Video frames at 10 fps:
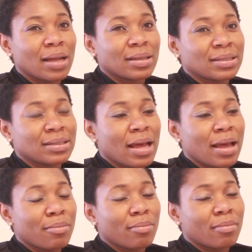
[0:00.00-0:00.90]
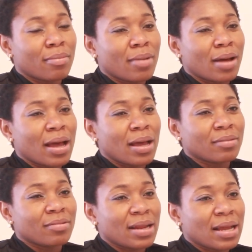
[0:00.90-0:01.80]
at the time
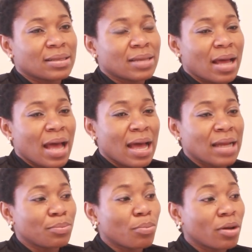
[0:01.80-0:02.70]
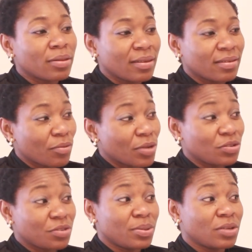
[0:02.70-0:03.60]
I realized that I had more things I wanted
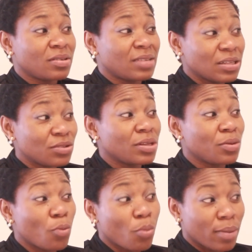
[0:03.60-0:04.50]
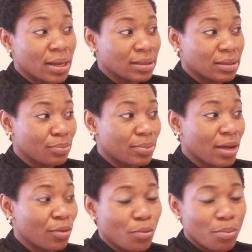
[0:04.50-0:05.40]
to say to the woman, the
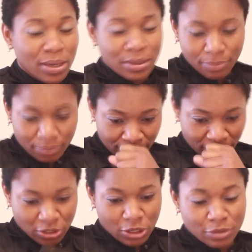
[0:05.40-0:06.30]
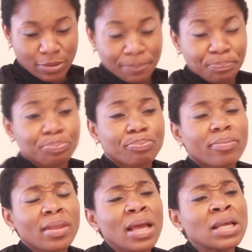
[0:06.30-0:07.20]
black woman. Excuse me.
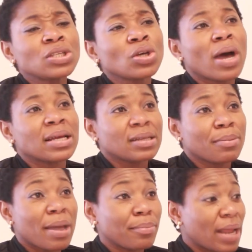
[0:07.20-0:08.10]
So I started my